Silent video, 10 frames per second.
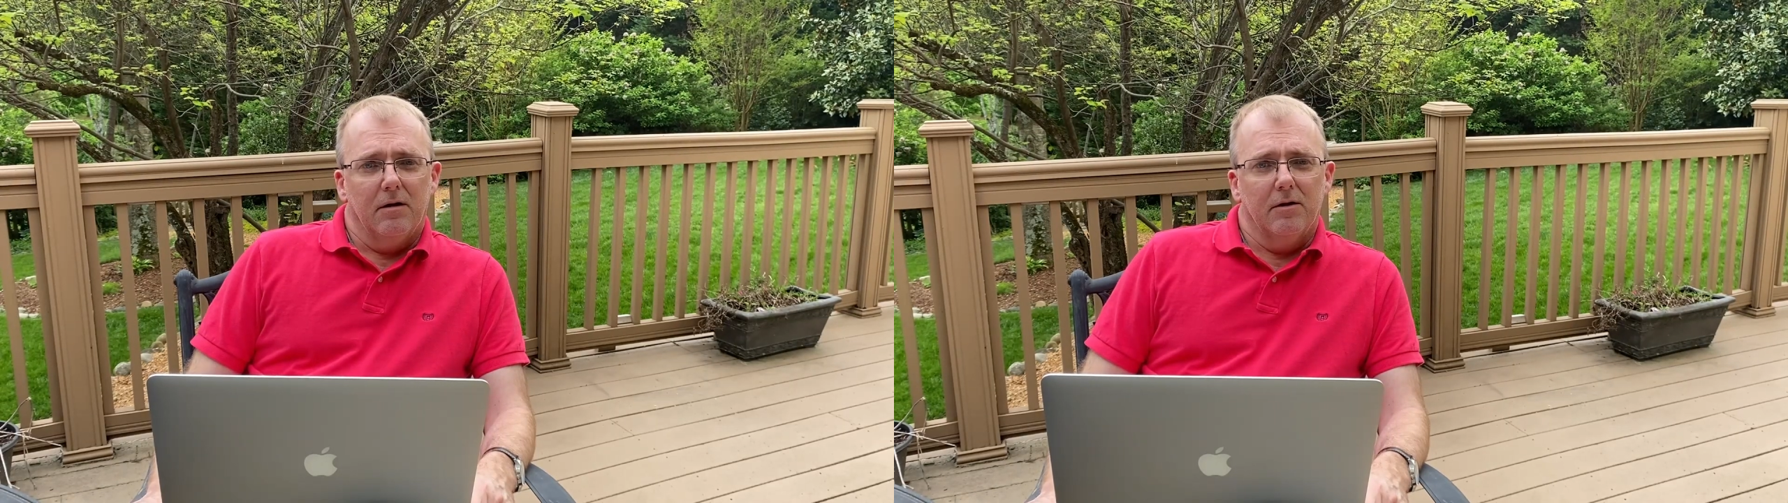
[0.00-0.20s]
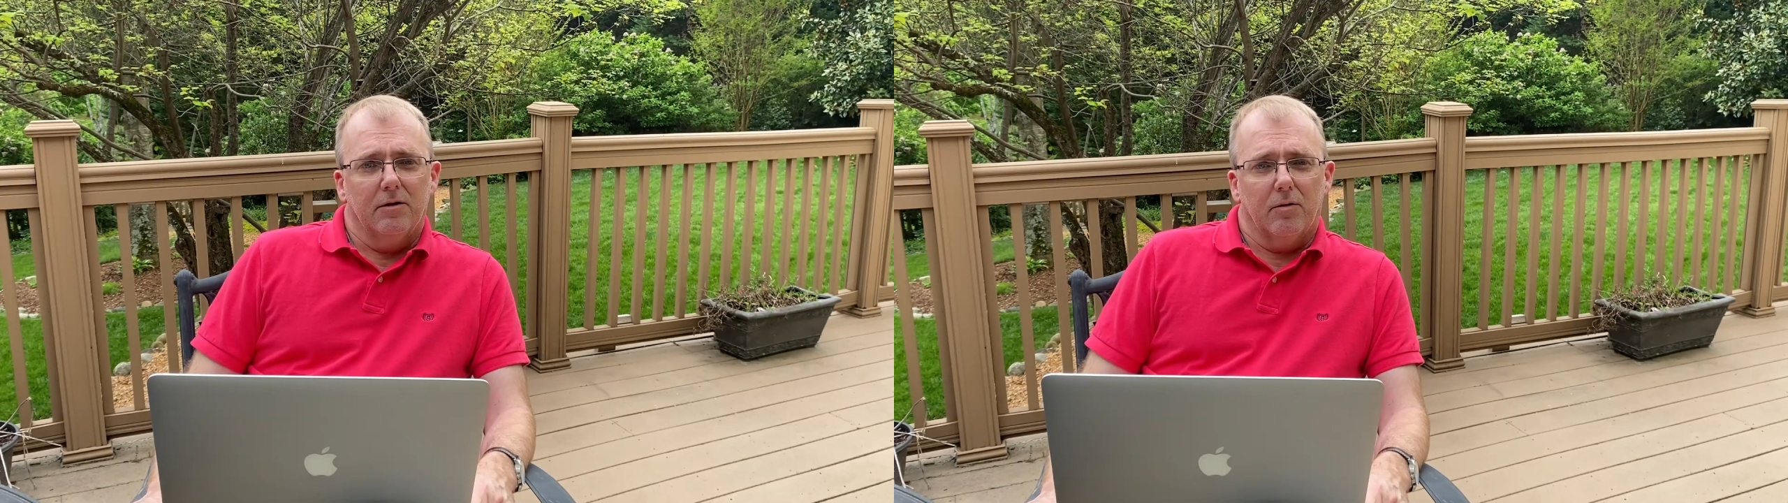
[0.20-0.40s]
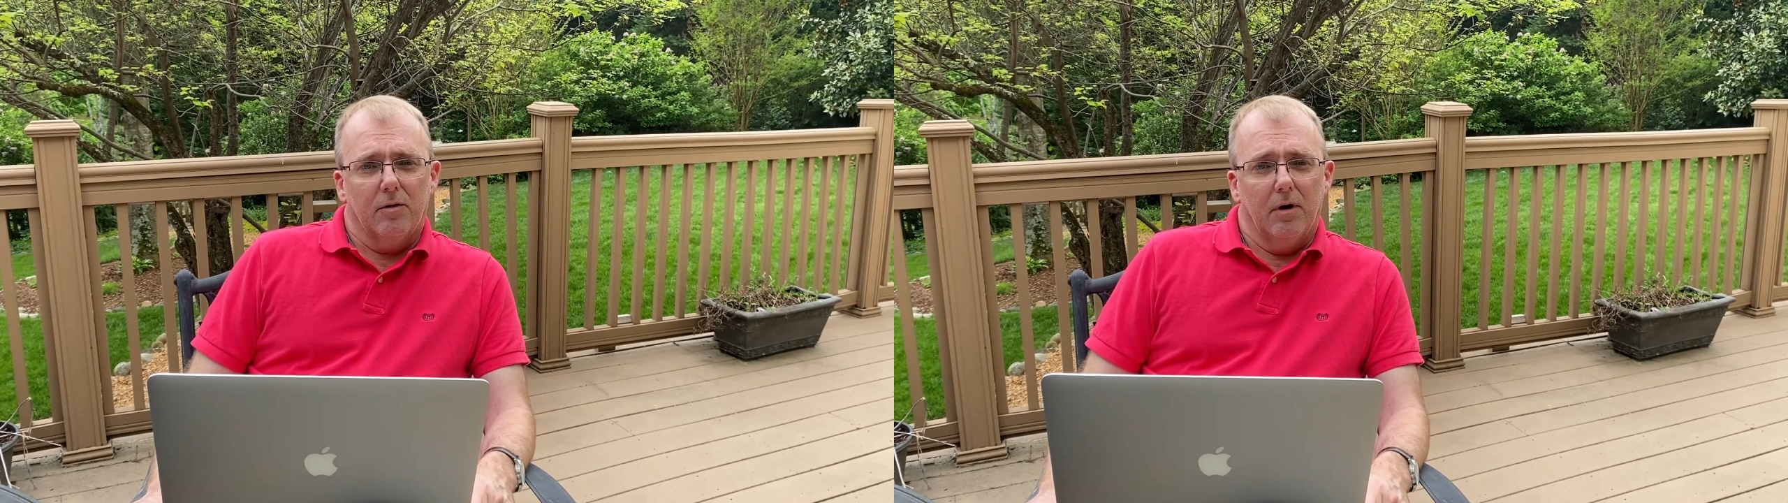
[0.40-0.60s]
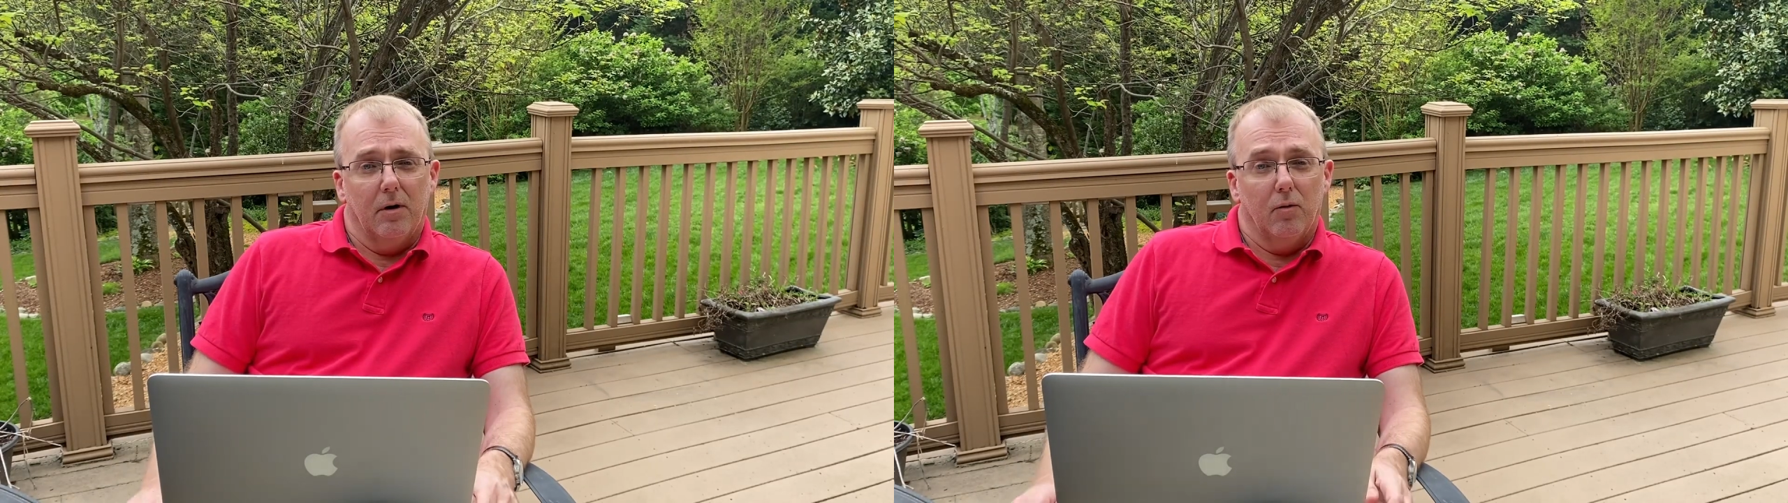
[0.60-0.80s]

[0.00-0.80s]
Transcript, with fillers: the uh,